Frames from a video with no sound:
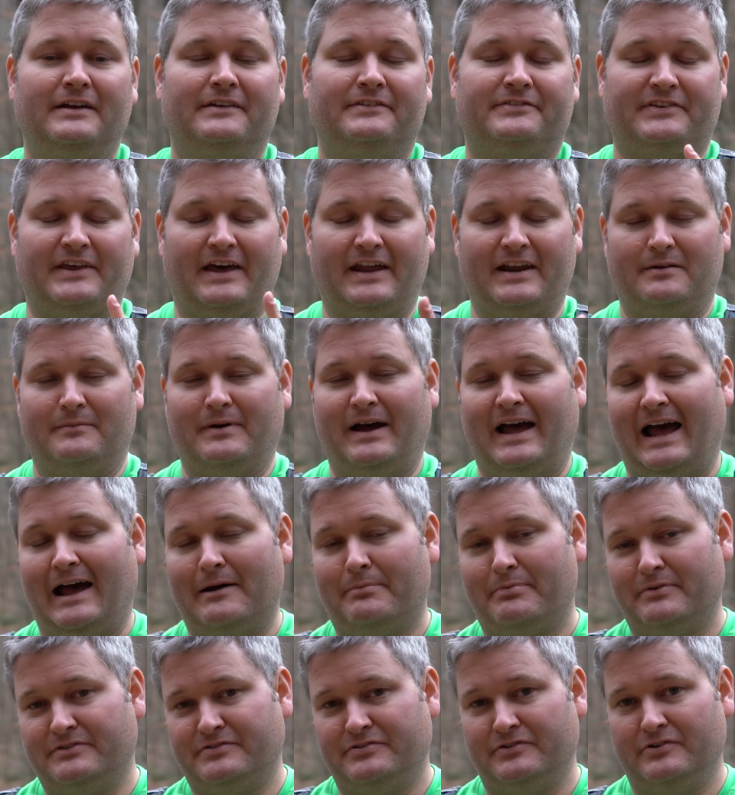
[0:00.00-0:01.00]
setting my
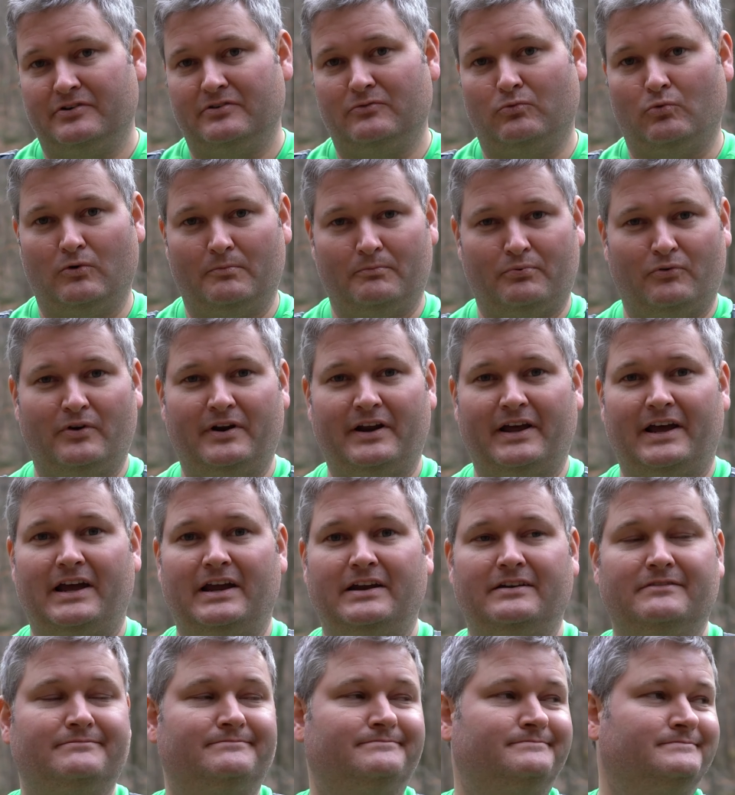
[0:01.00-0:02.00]
aperture to
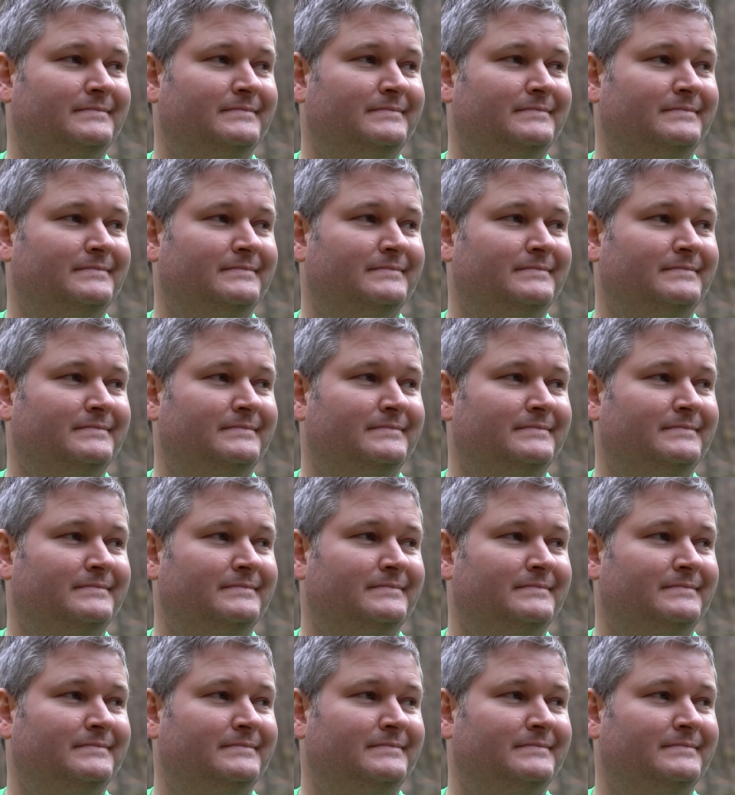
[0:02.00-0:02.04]
1.8.